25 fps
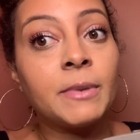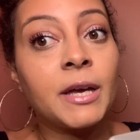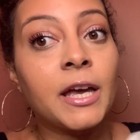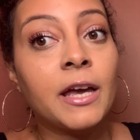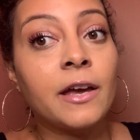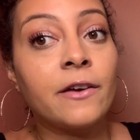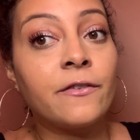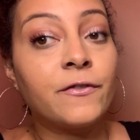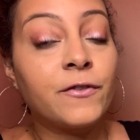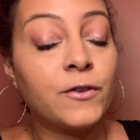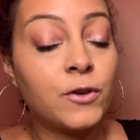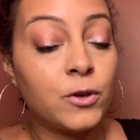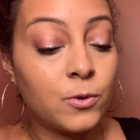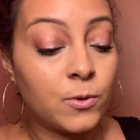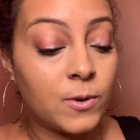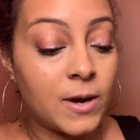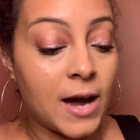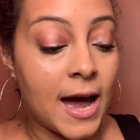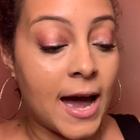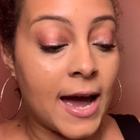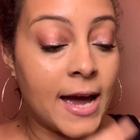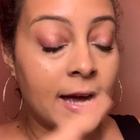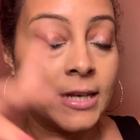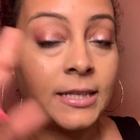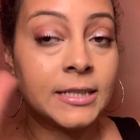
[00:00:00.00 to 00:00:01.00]
if you
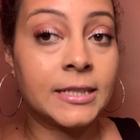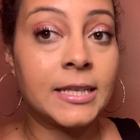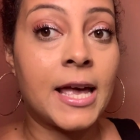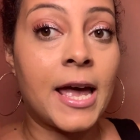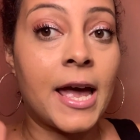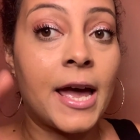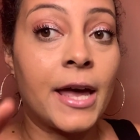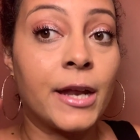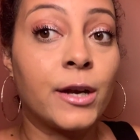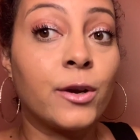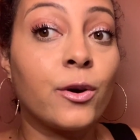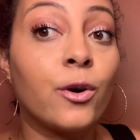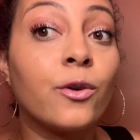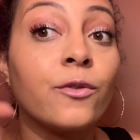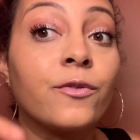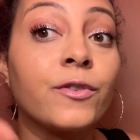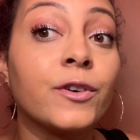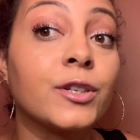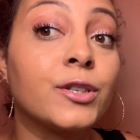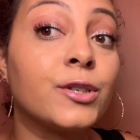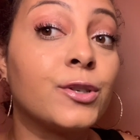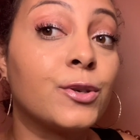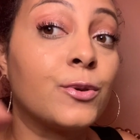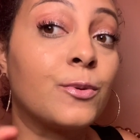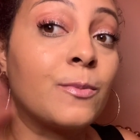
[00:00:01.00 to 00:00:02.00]
guys head over
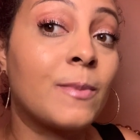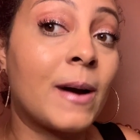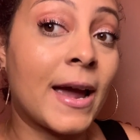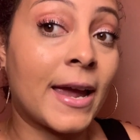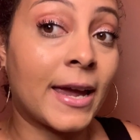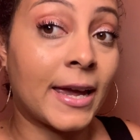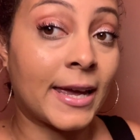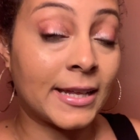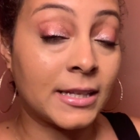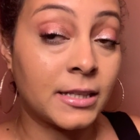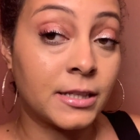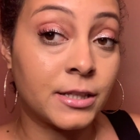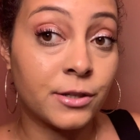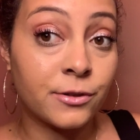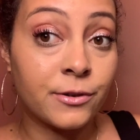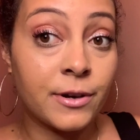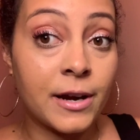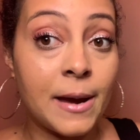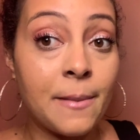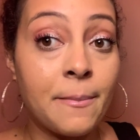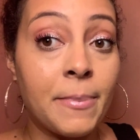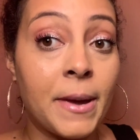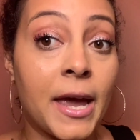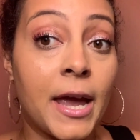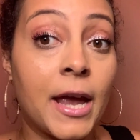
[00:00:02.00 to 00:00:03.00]
to my
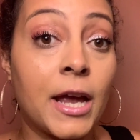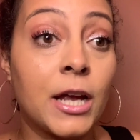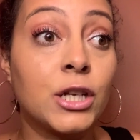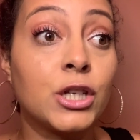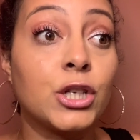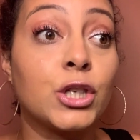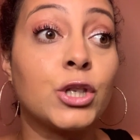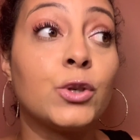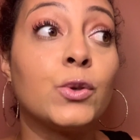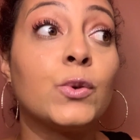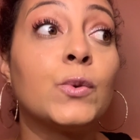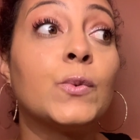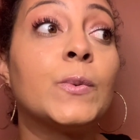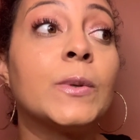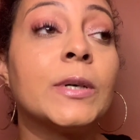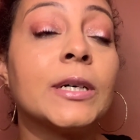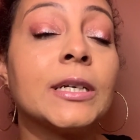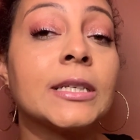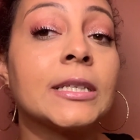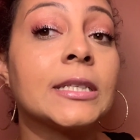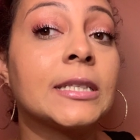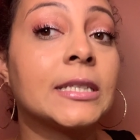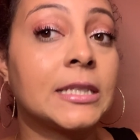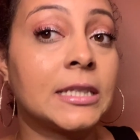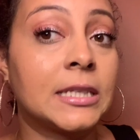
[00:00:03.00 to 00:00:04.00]
Instagram page, you
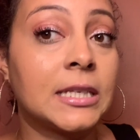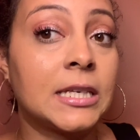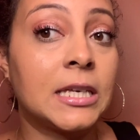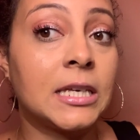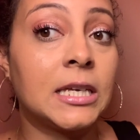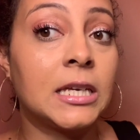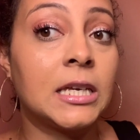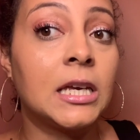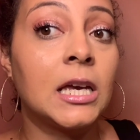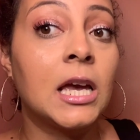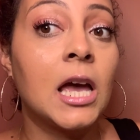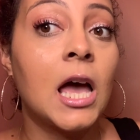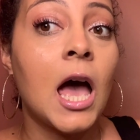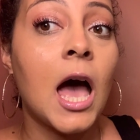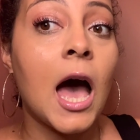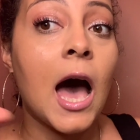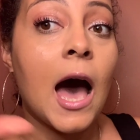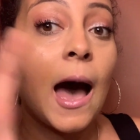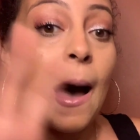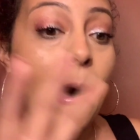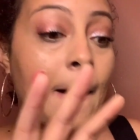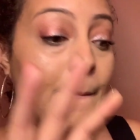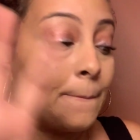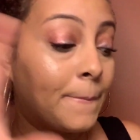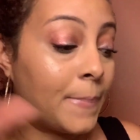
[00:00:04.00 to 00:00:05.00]
will see
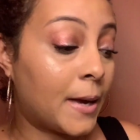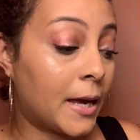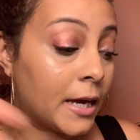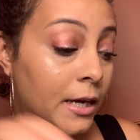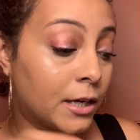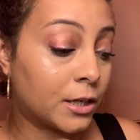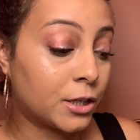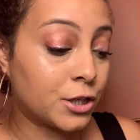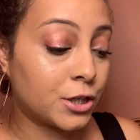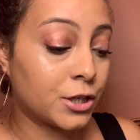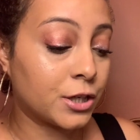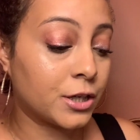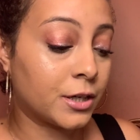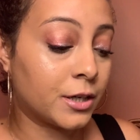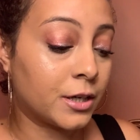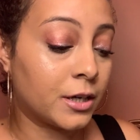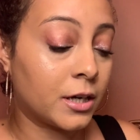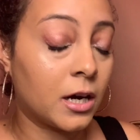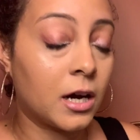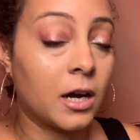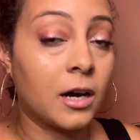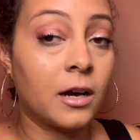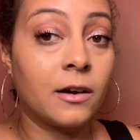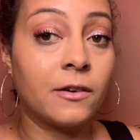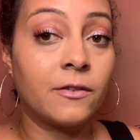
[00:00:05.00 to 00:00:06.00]
a picture
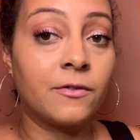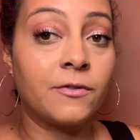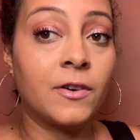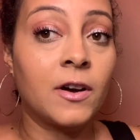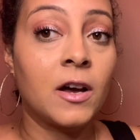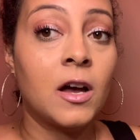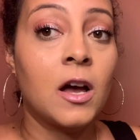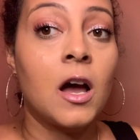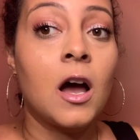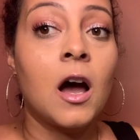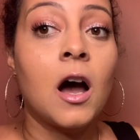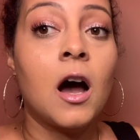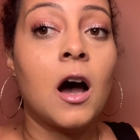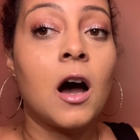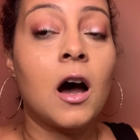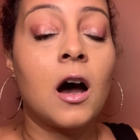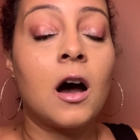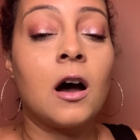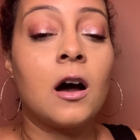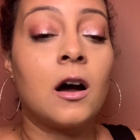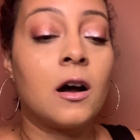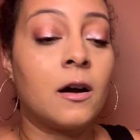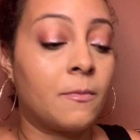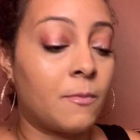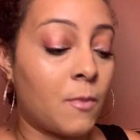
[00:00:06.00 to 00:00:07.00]
of
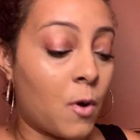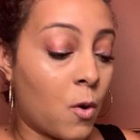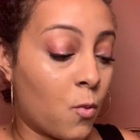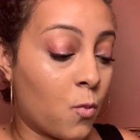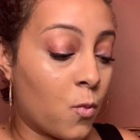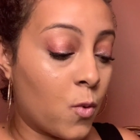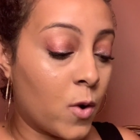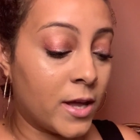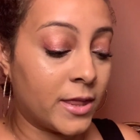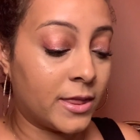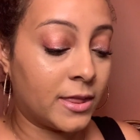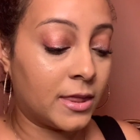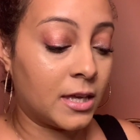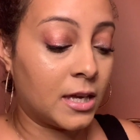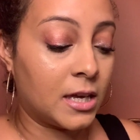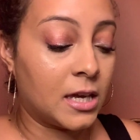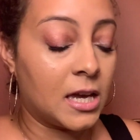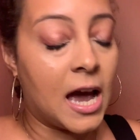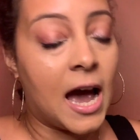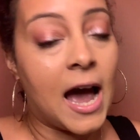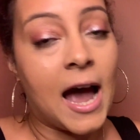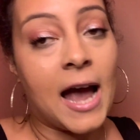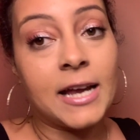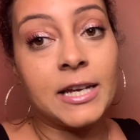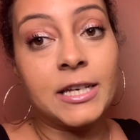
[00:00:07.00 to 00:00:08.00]
what the
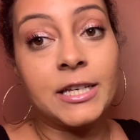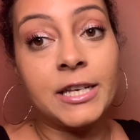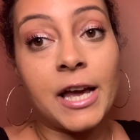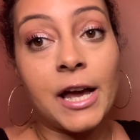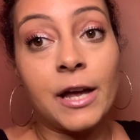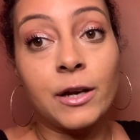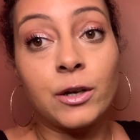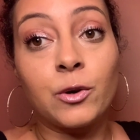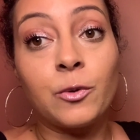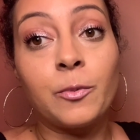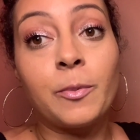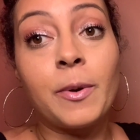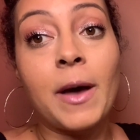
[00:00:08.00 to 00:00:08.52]
eyeshadow